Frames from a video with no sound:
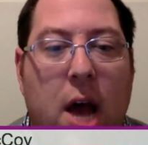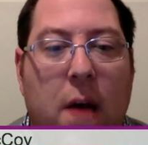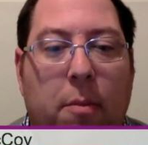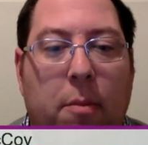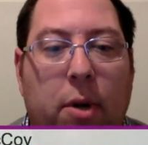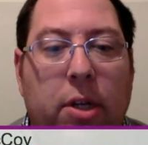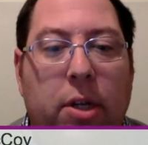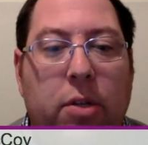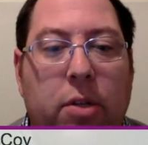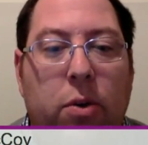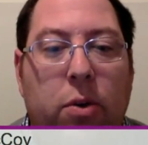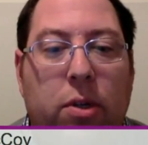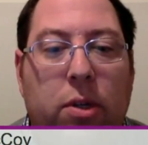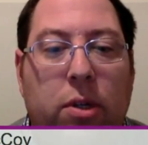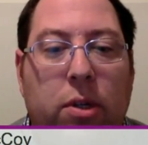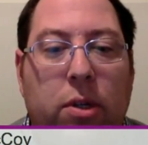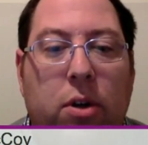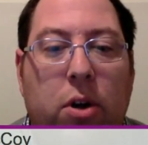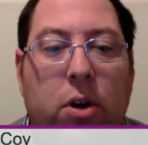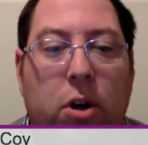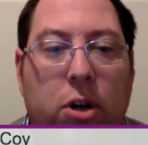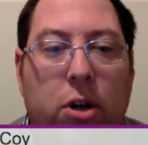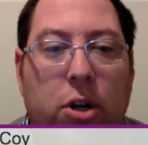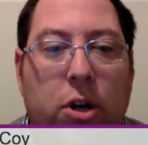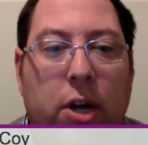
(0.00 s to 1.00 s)
resources
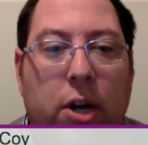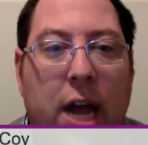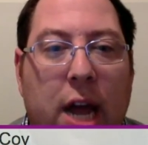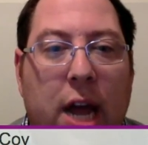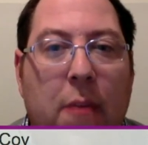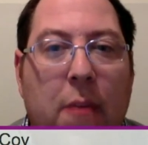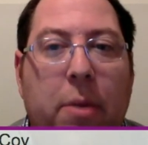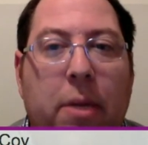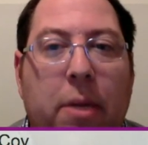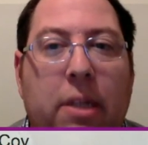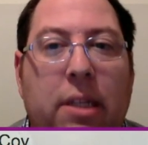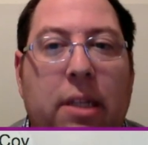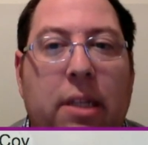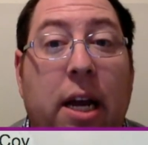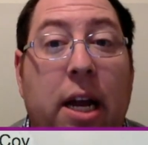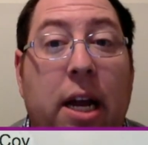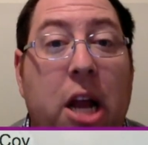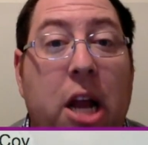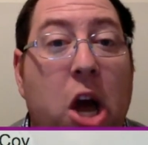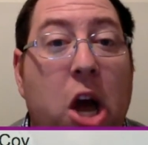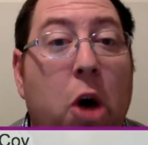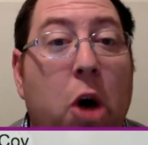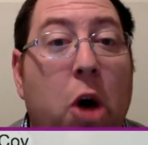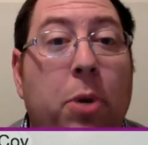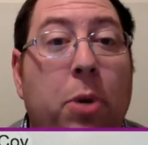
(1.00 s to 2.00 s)
are on your campus that can
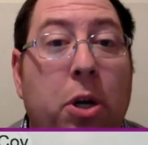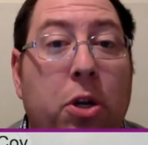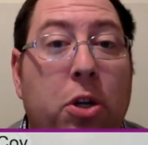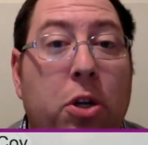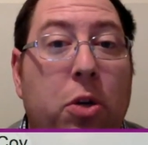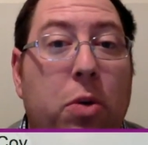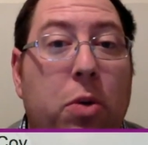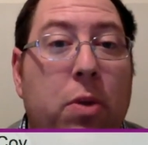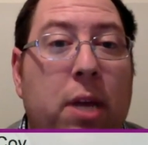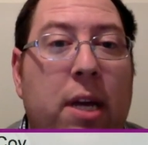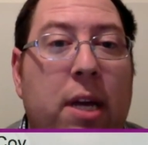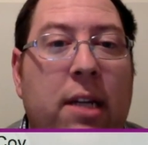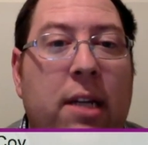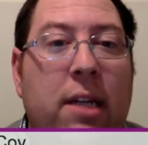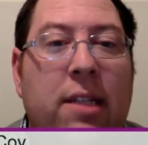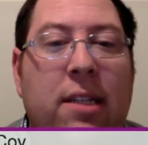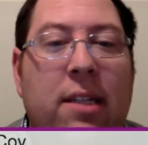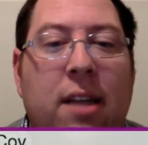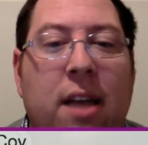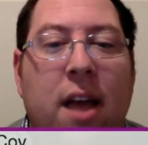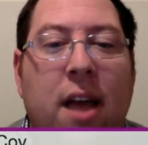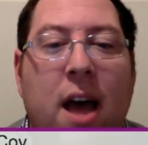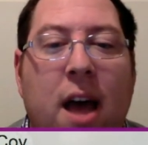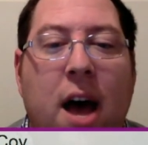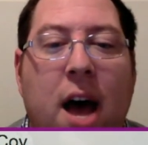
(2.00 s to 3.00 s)
help you do this,
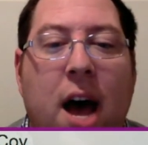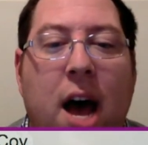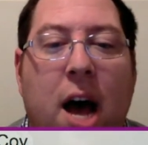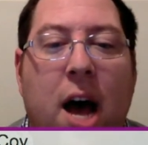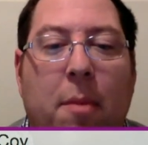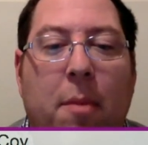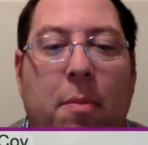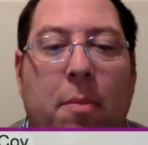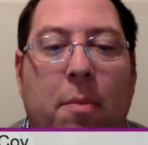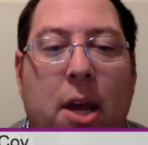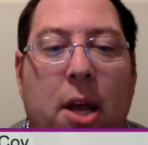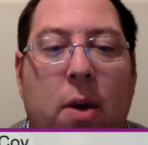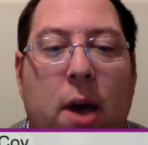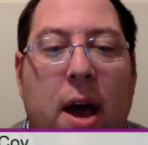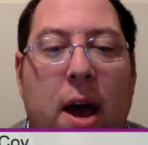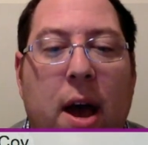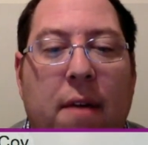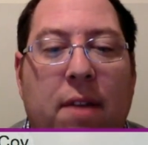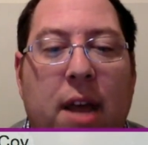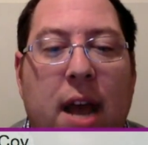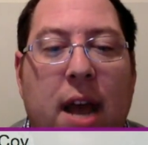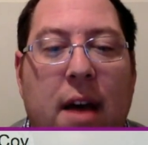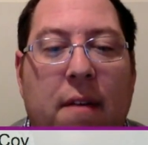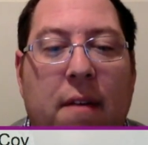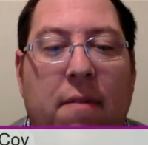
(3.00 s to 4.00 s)
that you have
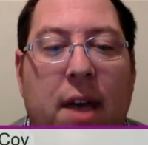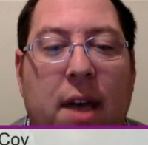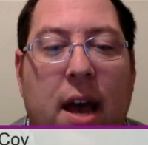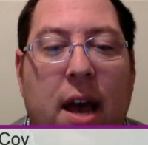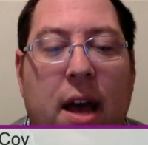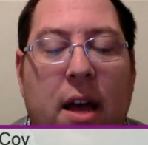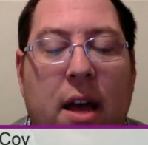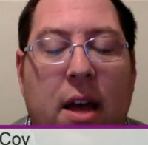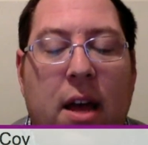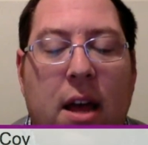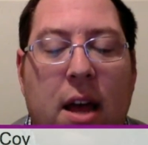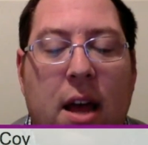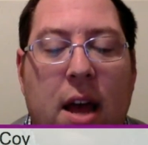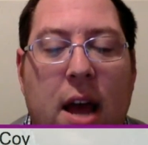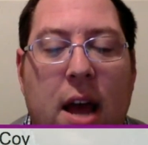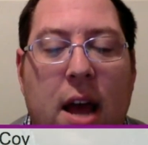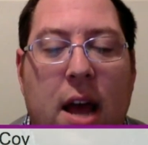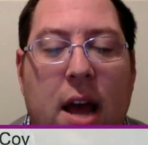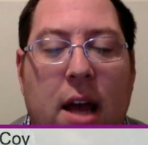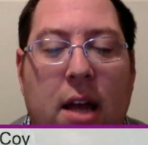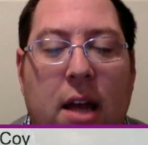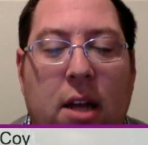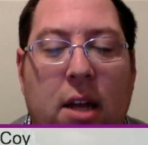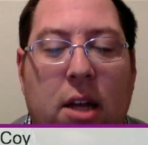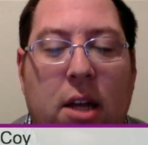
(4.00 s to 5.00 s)
to have that.
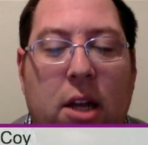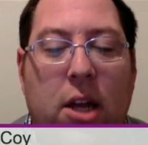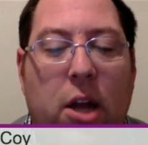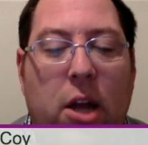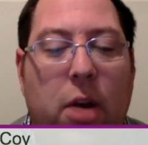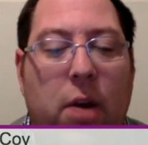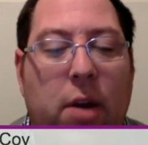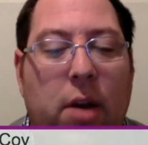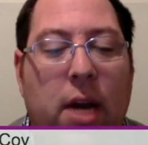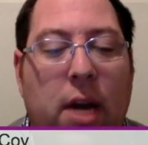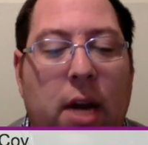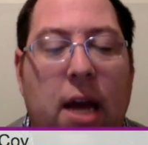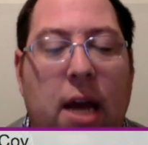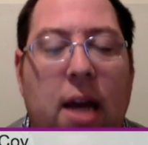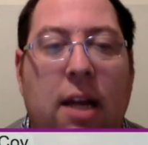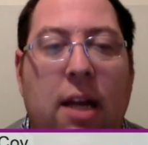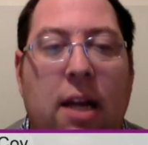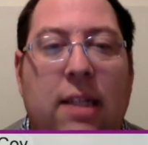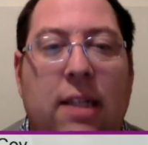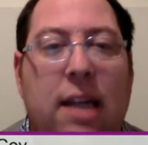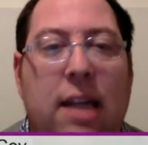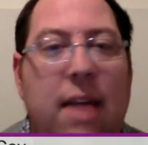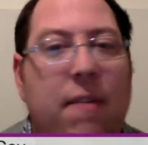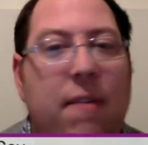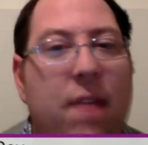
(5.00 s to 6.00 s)
And, again,
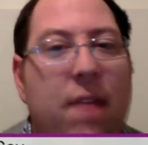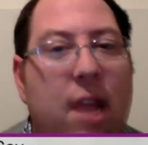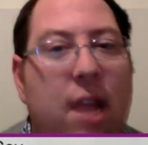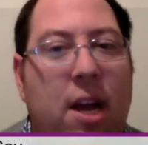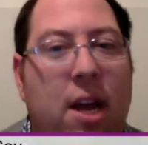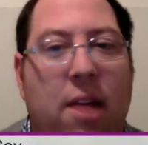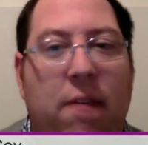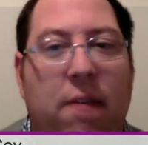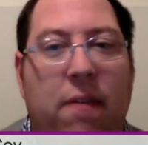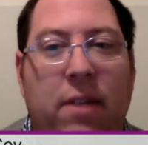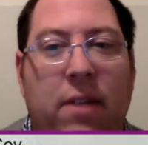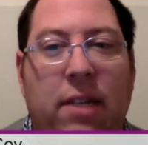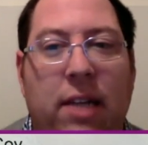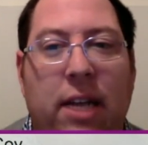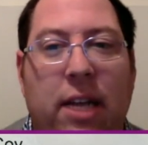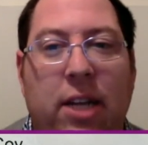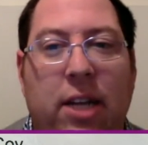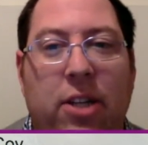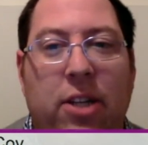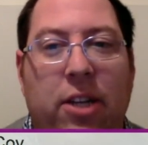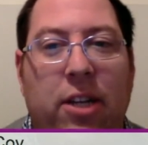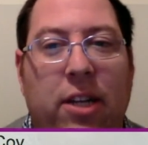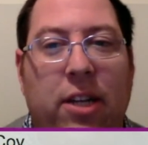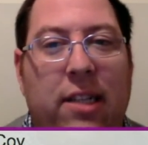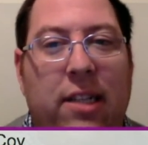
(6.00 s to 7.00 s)
it's having that
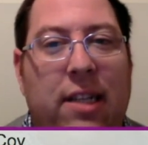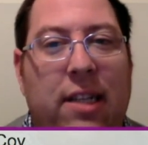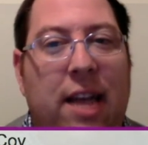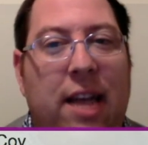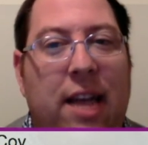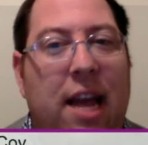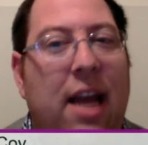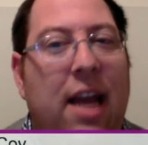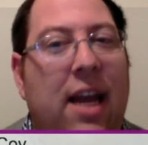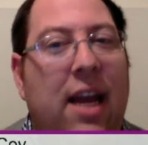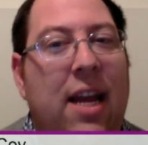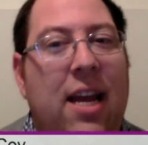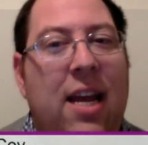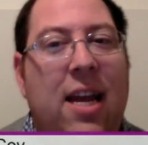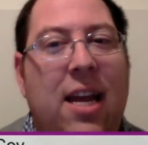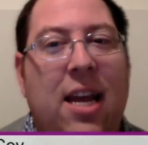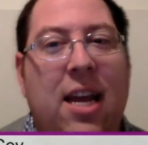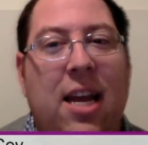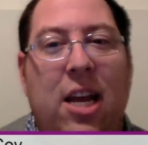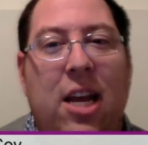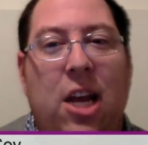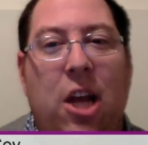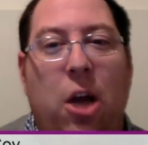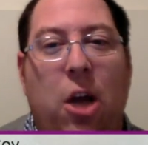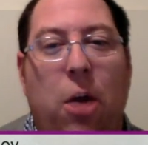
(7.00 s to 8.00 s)
conversation and saying,
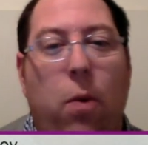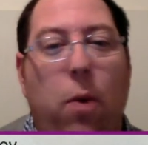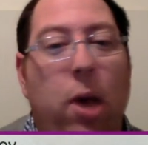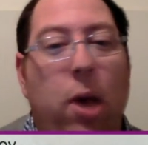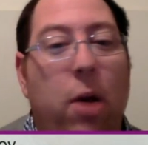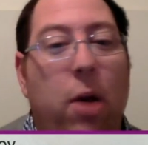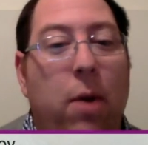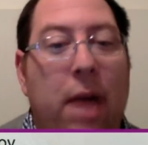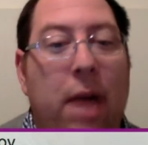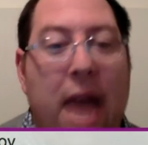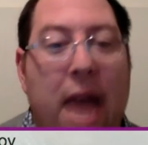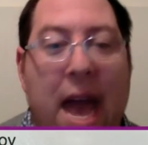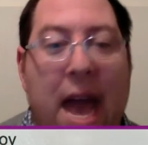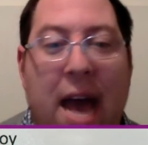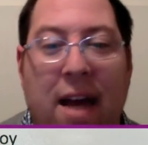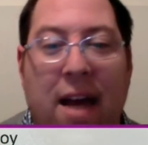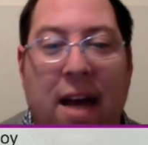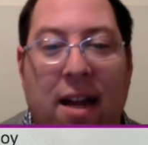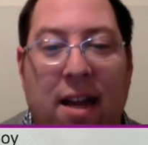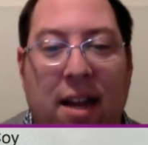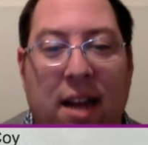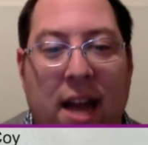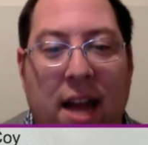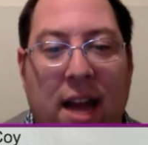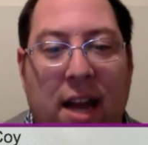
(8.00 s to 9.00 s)
where are we
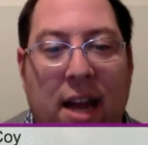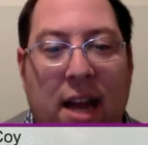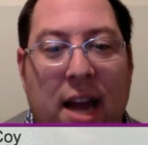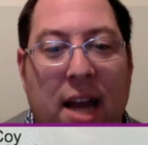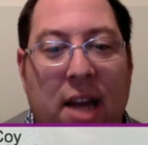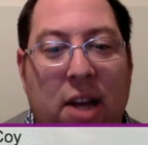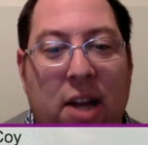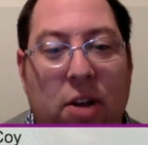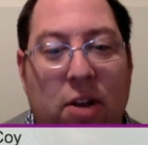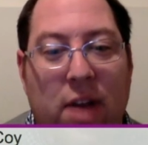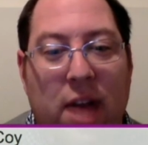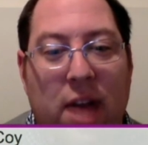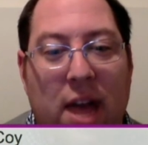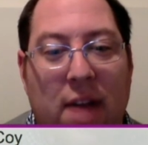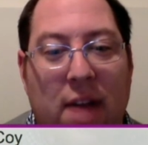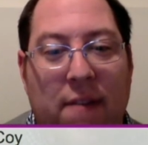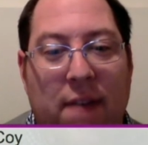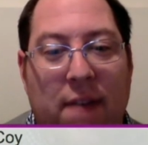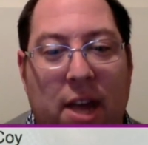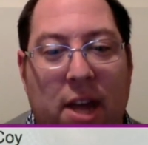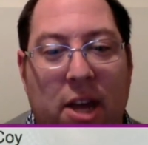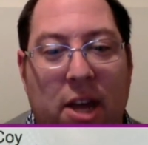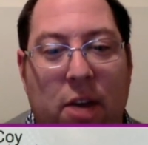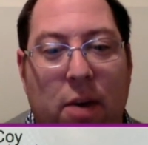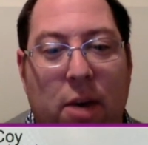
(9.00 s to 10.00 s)
at, and kind of doing that
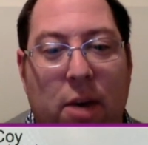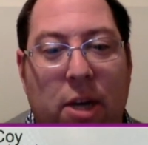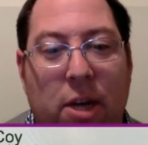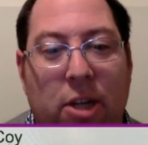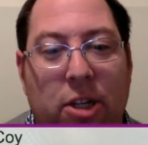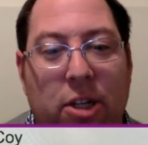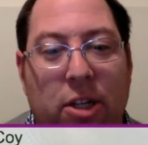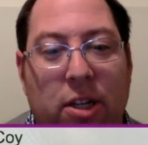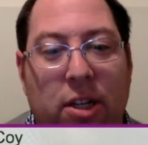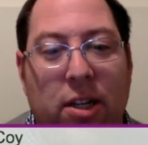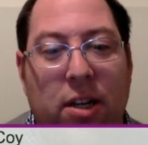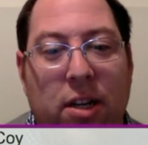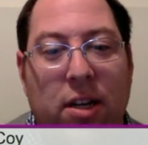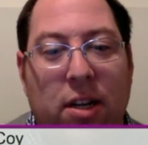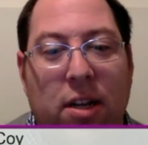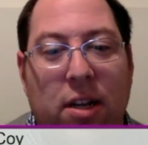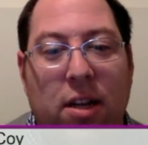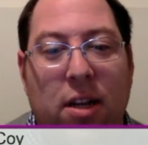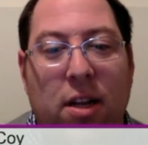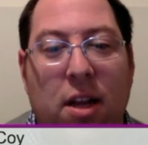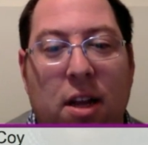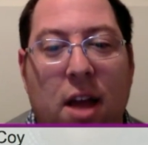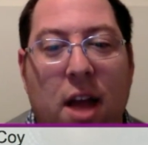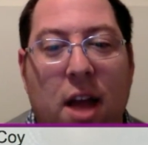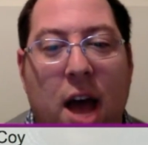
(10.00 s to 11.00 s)
evaluation.
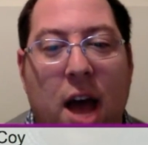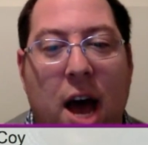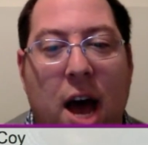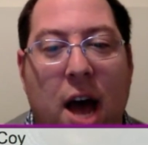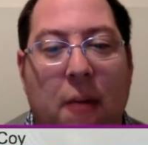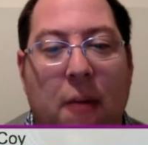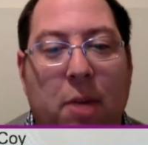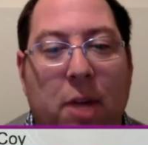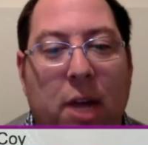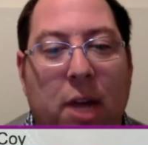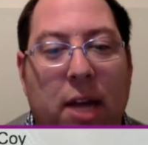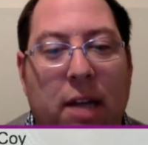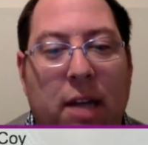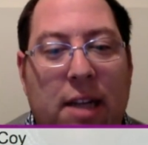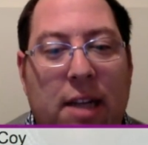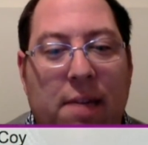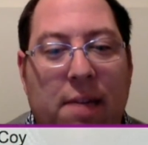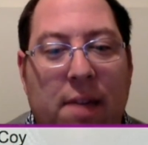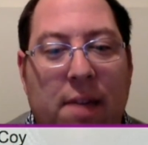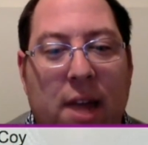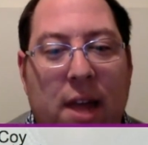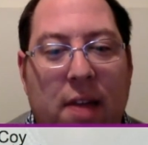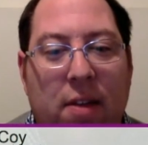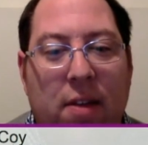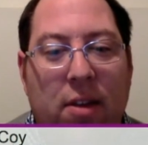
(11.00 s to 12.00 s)
Do you guys have
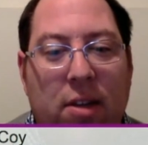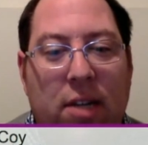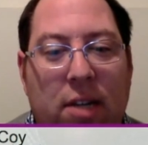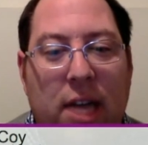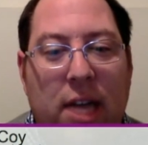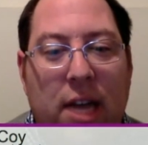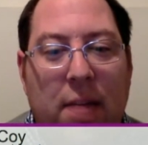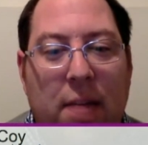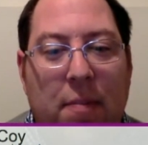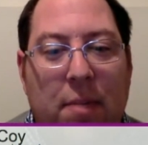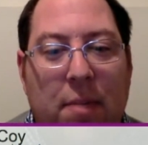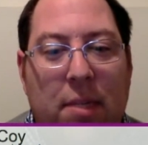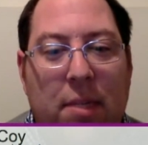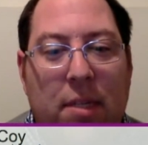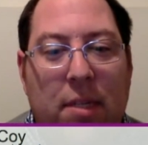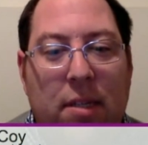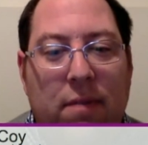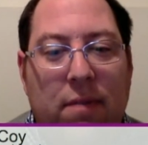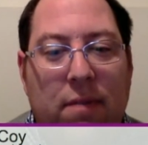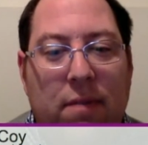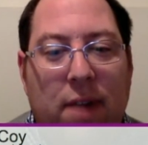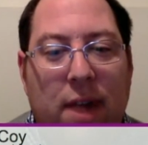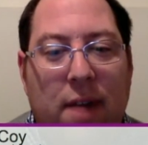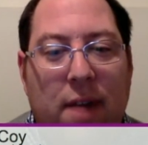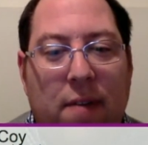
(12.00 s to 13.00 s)
any other tips
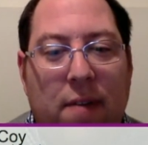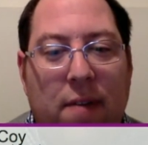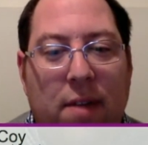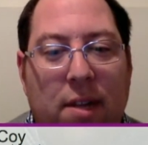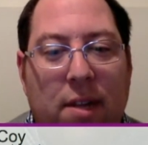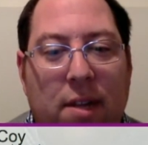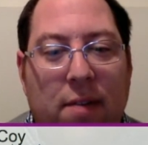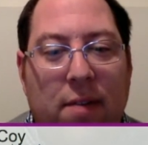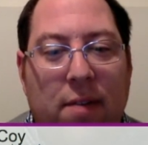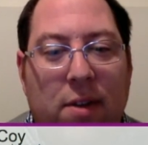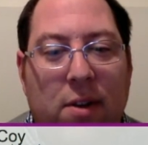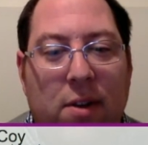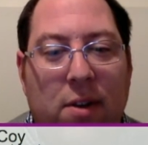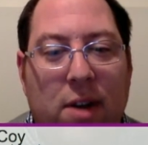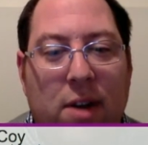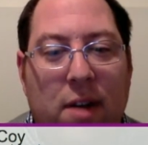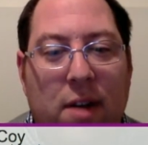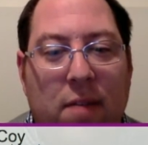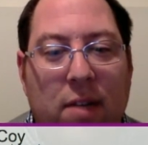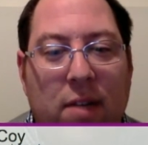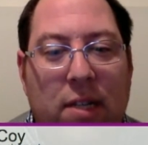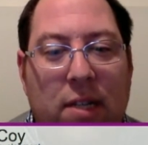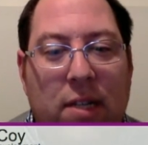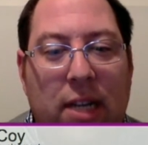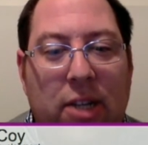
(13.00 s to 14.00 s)
for having difficult
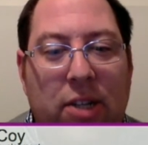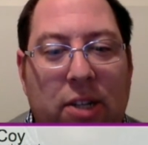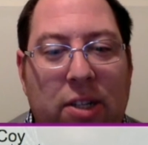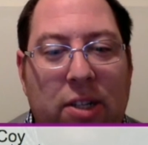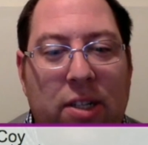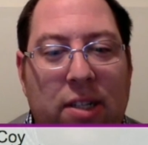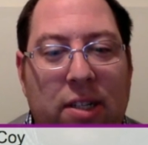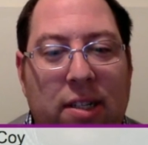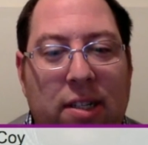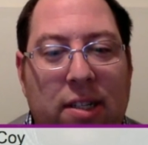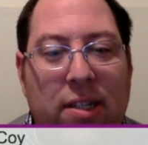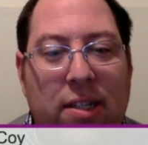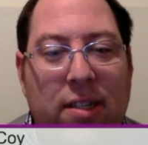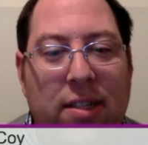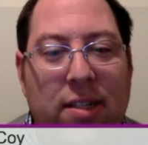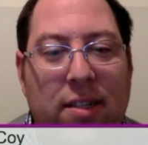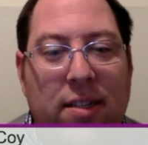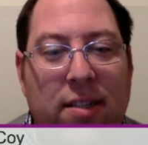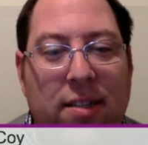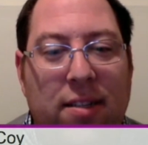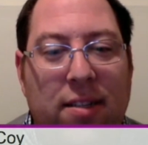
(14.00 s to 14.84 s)
conversations?